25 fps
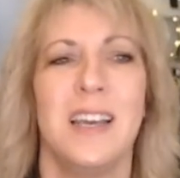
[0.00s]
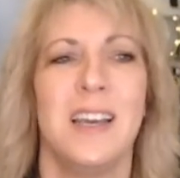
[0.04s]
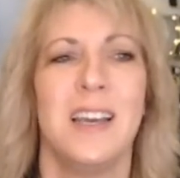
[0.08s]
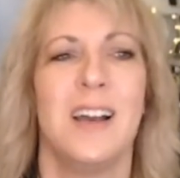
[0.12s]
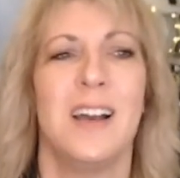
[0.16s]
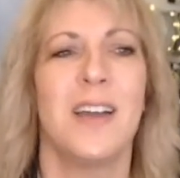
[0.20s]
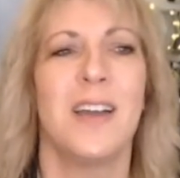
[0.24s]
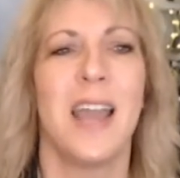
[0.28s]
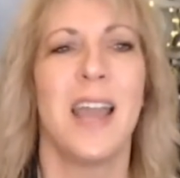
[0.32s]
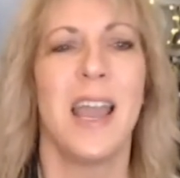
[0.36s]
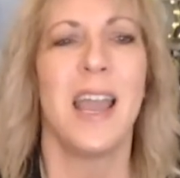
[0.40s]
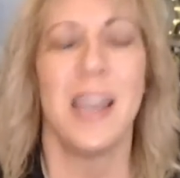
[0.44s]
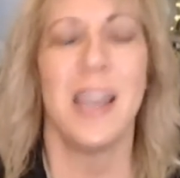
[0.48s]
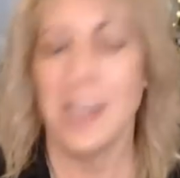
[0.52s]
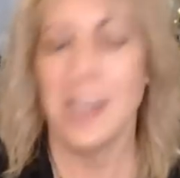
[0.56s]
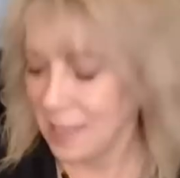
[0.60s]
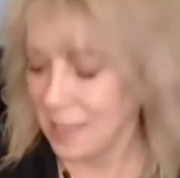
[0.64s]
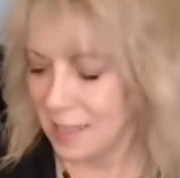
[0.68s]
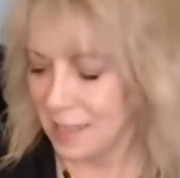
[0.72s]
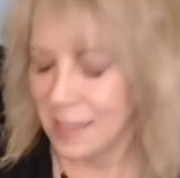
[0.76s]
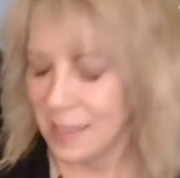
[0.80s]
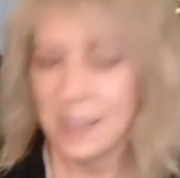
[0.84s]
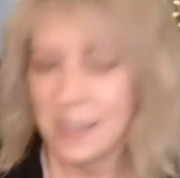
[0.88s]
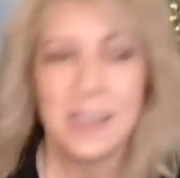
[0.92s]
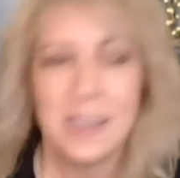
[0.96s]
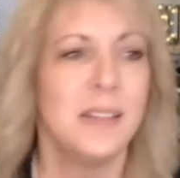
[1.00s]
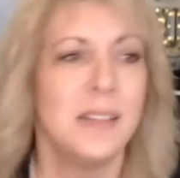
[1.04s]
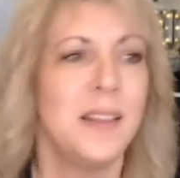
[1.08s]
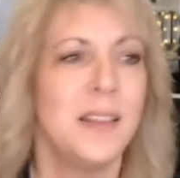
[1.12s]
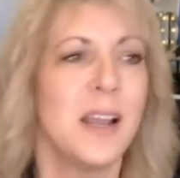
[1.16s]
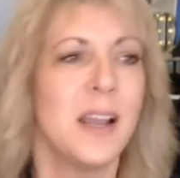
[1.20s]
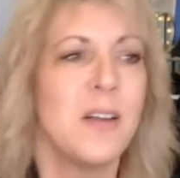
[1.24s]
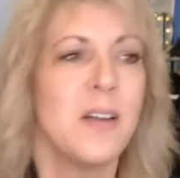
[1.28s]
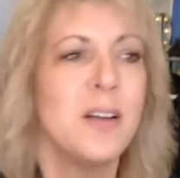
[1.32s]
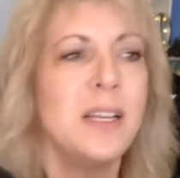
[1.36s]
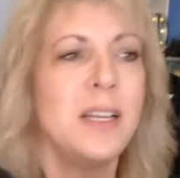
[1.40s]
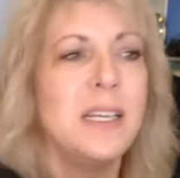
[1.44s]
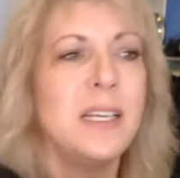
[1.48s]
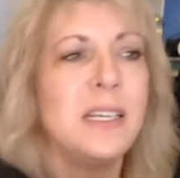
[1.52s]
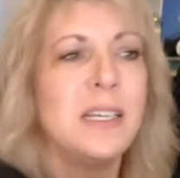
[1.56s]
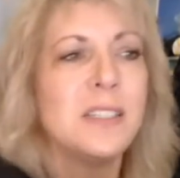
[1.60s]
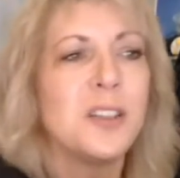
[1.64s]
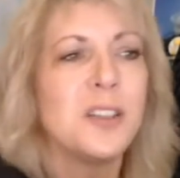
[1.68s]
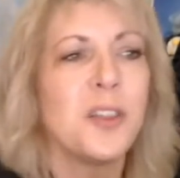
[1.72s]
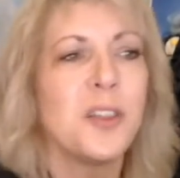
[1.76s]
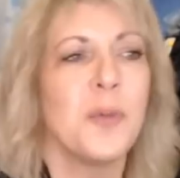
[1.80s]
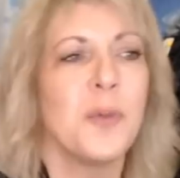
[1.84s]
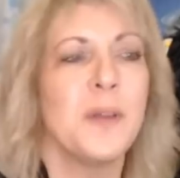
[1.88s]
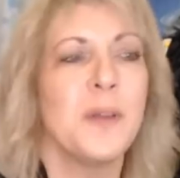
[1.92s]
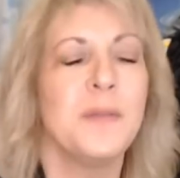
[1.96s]
Okay, there it is,
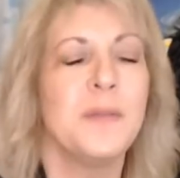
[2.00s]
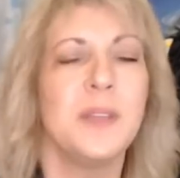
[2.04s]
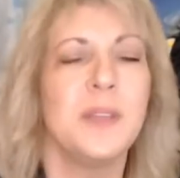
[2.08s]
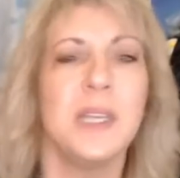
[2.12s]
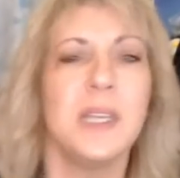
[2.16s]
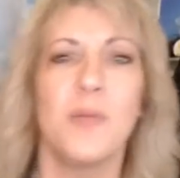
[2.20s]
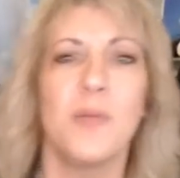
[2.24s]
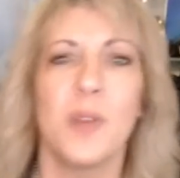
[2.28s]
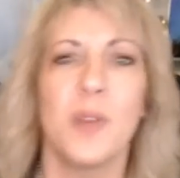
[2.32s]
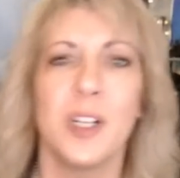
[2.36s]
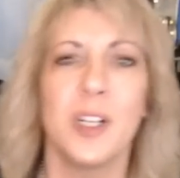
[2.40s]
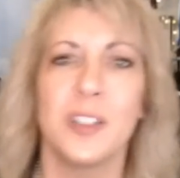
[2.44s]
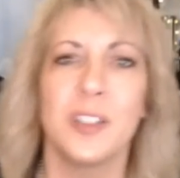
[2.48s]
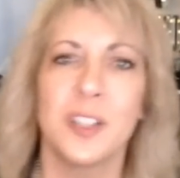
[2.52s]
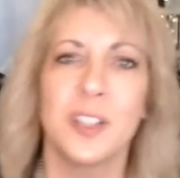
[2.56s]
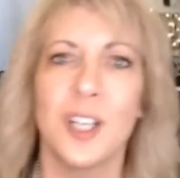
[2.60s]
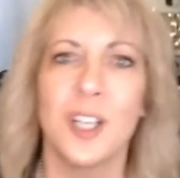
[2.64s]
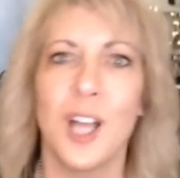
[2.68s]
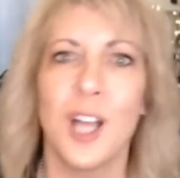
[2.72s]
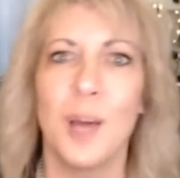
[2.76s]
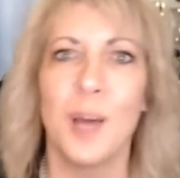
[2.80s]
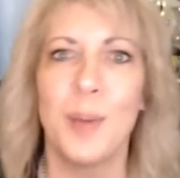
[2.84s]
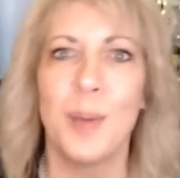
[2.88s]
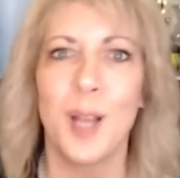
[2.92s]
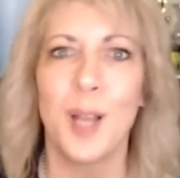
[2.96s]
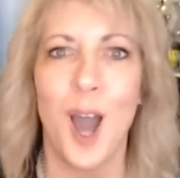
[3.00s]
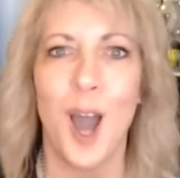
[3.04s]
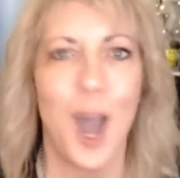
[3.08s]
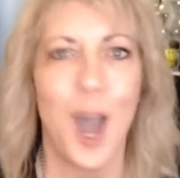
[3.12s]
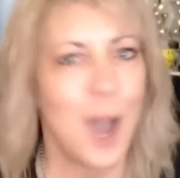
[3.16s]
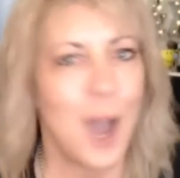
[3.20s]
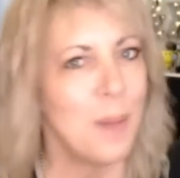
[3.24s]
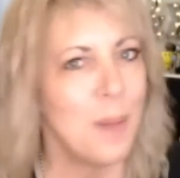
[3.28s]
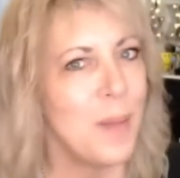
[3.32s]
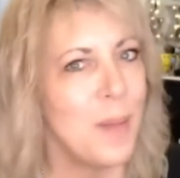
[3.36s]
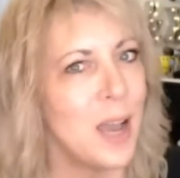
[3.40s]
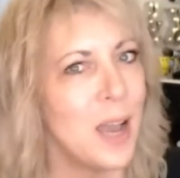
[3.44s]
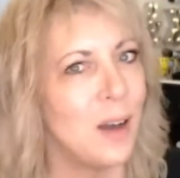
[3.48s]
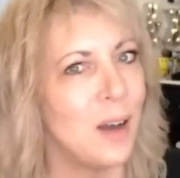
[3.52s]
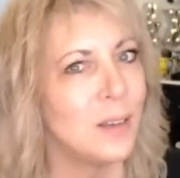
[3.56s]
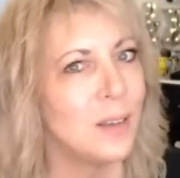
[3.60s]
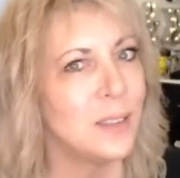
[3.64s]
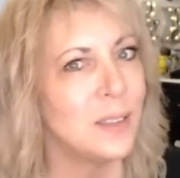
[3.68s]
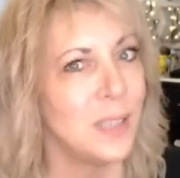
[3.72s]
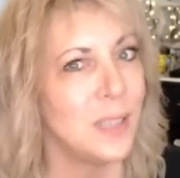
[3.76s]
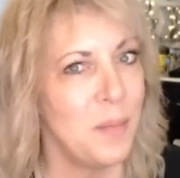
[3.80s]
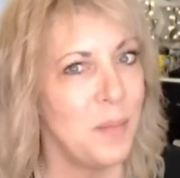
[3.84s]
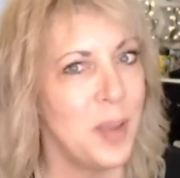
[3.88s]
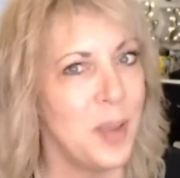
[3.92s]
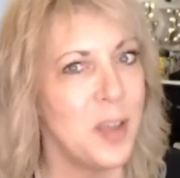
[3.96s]
Thrifty Rich Club at Hotmail.
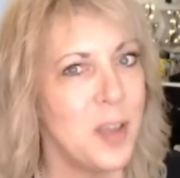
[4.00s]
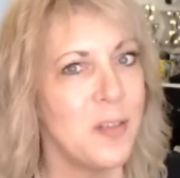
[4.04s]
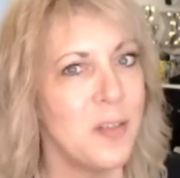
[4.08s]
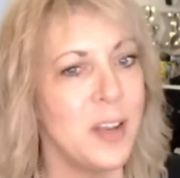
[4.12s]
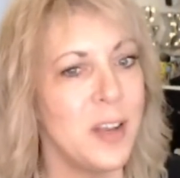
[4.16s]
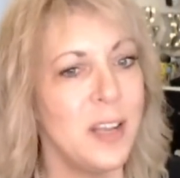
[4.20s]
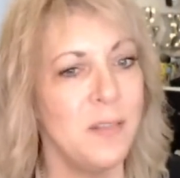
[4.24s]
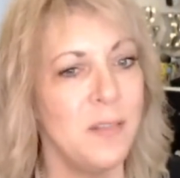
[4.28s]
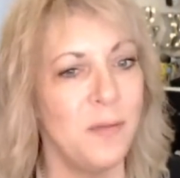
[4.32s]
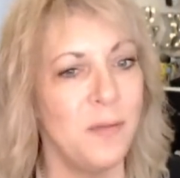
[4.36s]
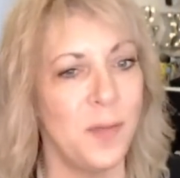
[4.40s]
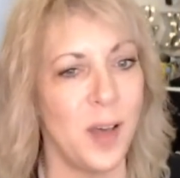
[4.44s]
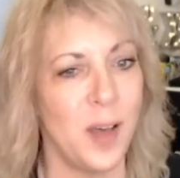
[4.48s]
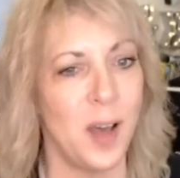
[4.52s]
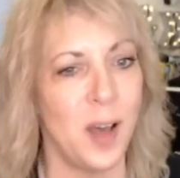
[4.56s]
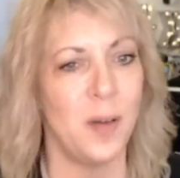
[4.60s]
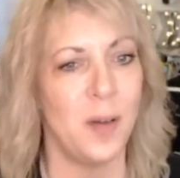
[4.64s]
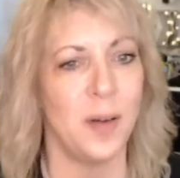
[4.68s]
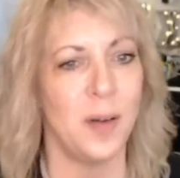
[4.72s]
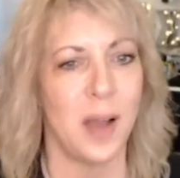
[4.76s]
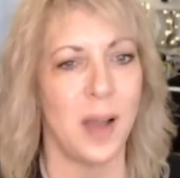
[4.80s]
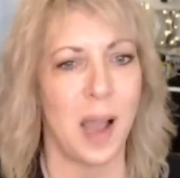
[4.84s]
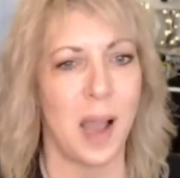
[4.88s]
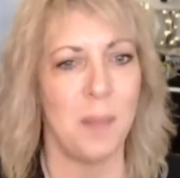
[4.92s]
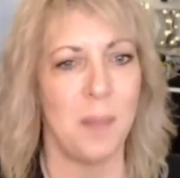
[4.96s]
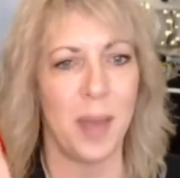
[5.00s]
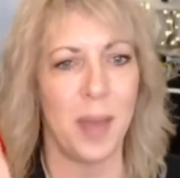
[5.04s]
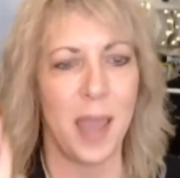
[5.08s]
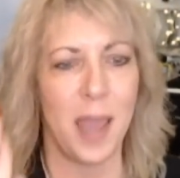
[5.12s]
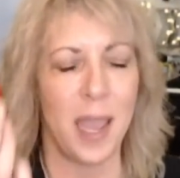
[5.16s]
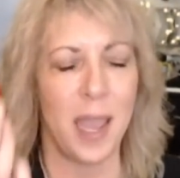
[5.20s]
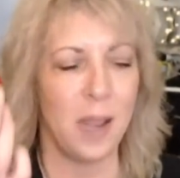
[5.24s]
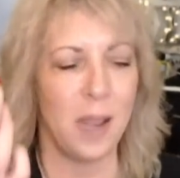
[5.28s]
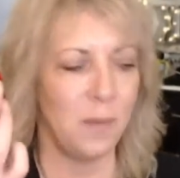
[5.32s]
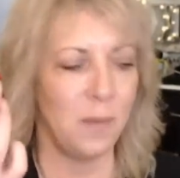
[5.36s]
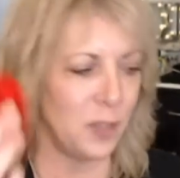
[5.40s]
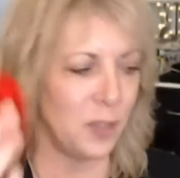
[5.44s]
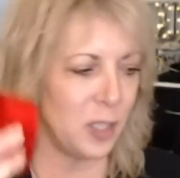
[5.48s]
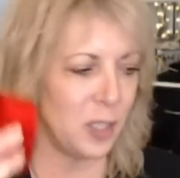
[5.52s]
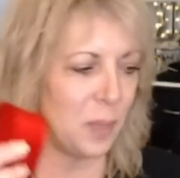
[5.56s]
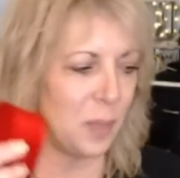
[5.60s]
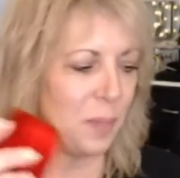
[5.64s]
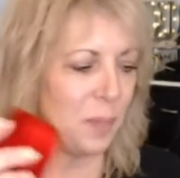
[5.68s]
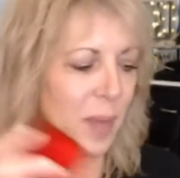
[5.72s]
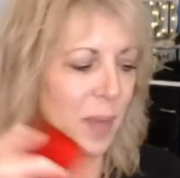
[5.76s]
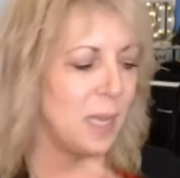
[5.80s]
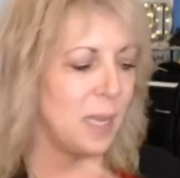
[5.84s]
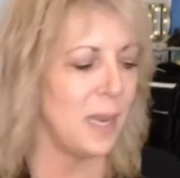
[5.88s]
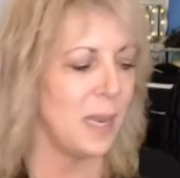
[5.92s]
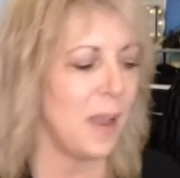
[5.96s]
Send me your info. I'm paying
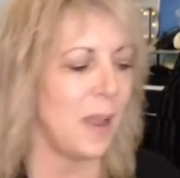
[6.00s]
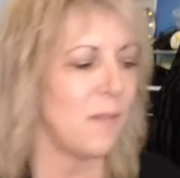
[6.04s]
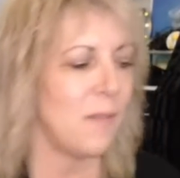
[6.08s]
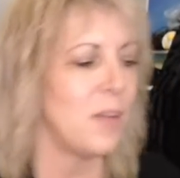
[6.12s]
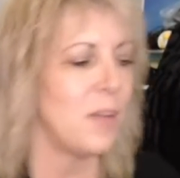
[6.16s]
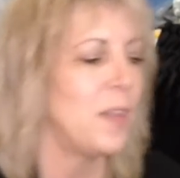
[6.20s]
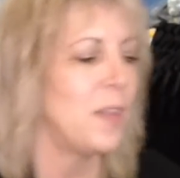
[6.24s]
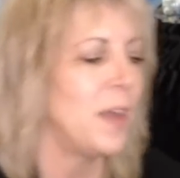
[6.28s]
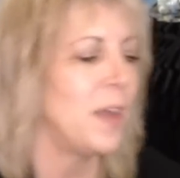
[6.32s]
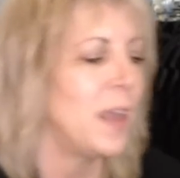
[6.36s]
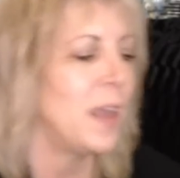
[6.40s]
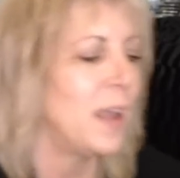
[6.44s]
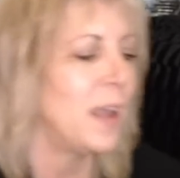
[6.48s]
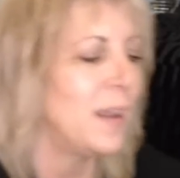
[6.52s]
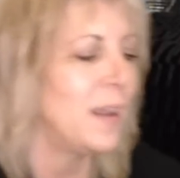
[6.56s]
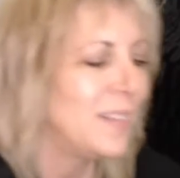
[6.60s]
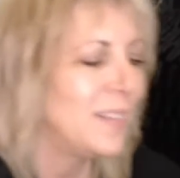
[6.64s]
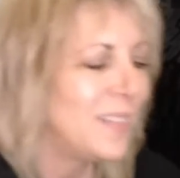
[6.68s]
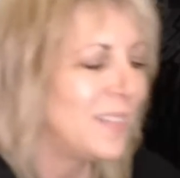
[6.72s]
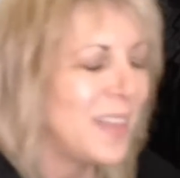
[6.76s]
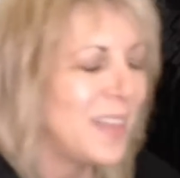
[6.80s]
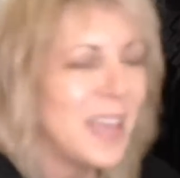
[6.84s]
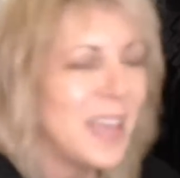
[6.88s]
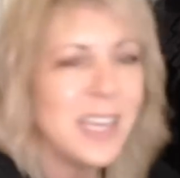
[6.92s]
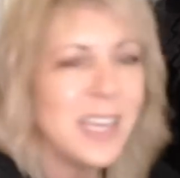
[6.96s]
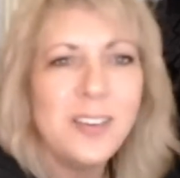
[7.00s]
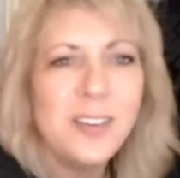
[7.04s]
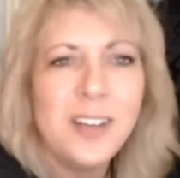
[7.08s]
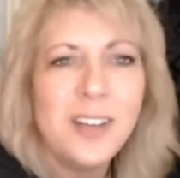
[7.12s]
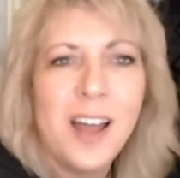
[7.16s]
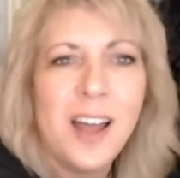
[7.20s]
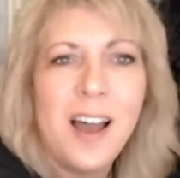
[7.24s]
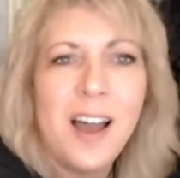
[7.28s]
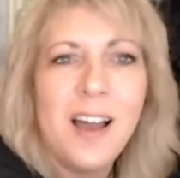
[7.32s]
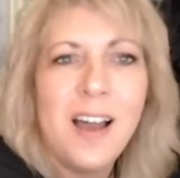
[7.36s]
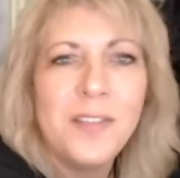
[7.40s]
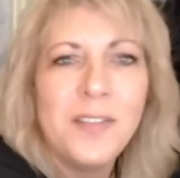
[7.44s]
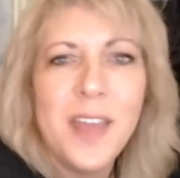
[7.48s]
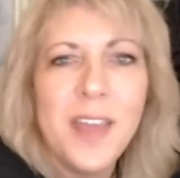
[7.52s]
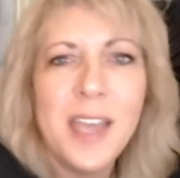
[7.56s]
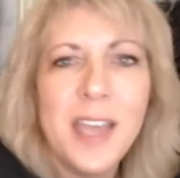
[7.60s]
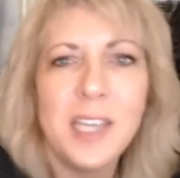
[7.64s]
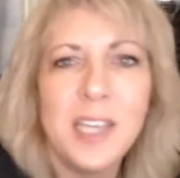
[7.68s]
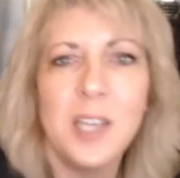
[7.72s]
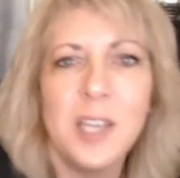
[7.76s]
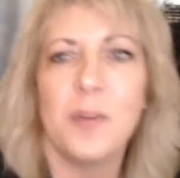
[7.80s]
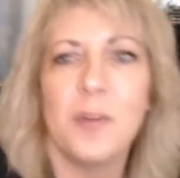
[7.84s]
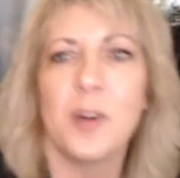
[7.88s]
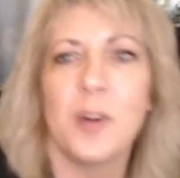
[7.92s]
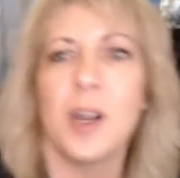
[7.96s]
shipping and everything. Thank you, love. Thank
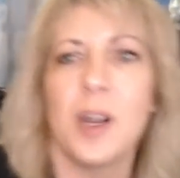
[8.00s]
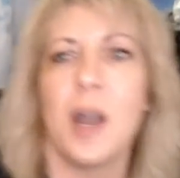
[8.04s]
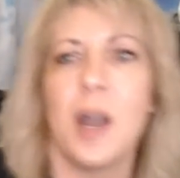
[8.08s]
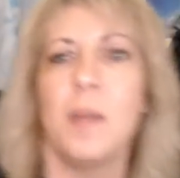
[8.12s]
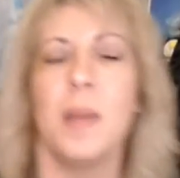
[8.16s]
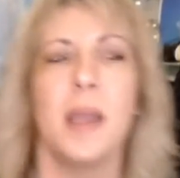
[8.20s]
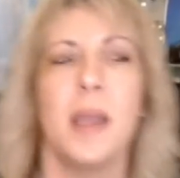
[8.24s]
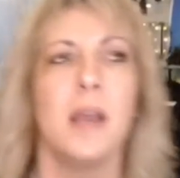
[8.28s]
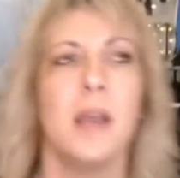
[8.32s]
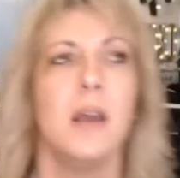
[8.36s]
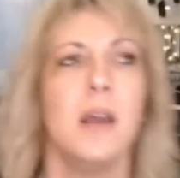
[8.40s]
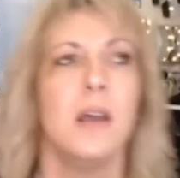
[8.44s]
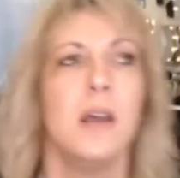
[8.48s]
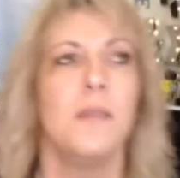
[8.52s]
you for coming.